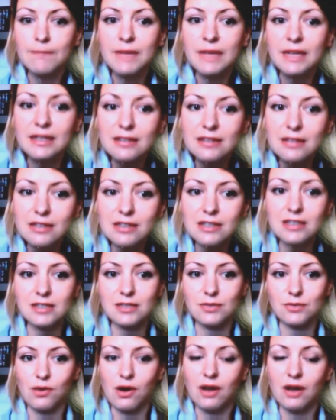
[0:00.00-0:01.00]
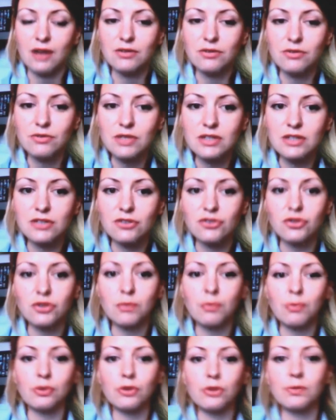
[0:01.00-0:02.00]
And this is why the research
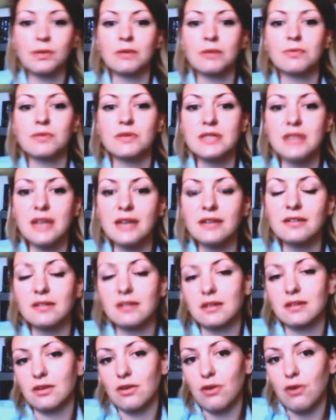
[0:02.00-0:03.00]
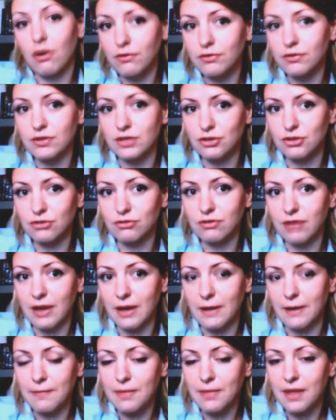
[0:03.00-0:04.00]
report being presented at the conference
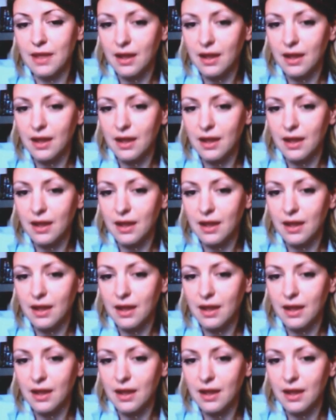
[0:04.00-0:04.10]
today,